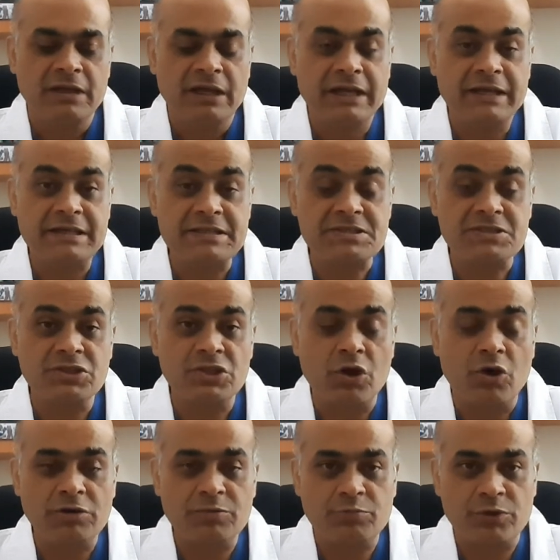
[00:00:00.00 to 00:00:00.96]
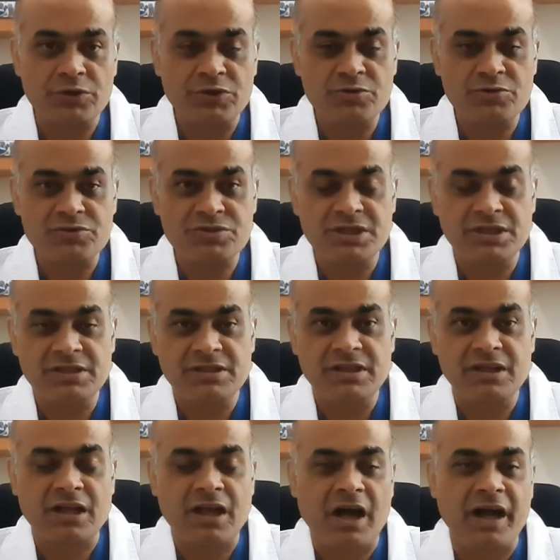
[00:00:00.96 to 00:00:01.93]
it is not producing
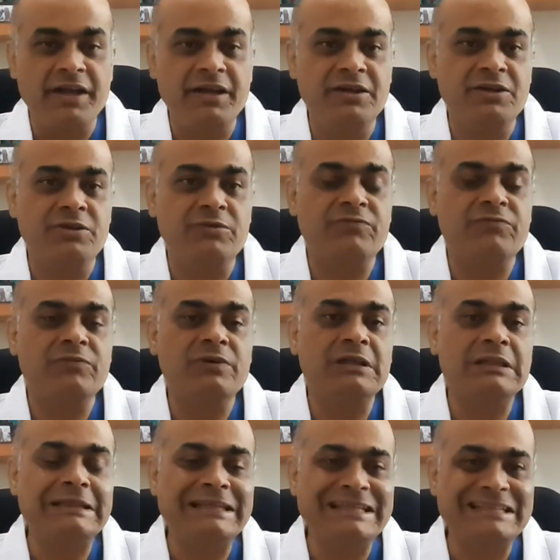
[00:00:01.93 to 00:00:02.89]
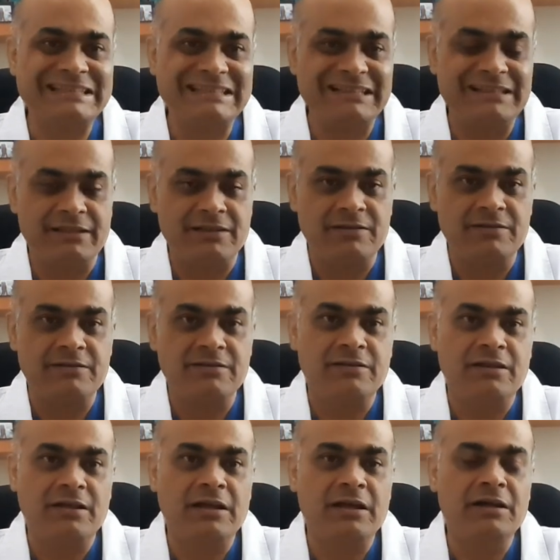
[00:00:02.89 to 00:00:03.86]
the kind of lethal
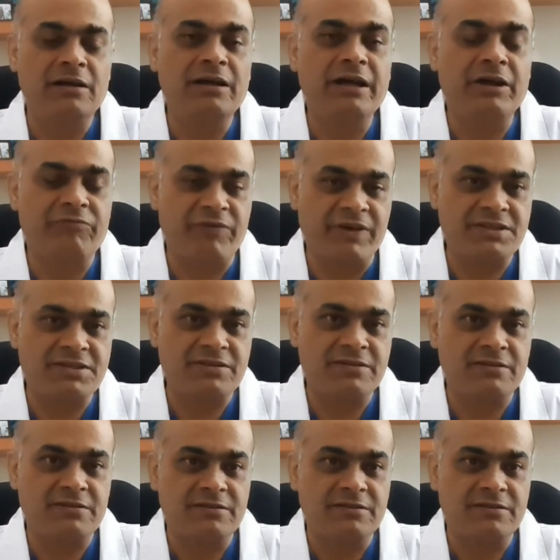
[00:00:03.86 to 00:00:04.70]
uh, effect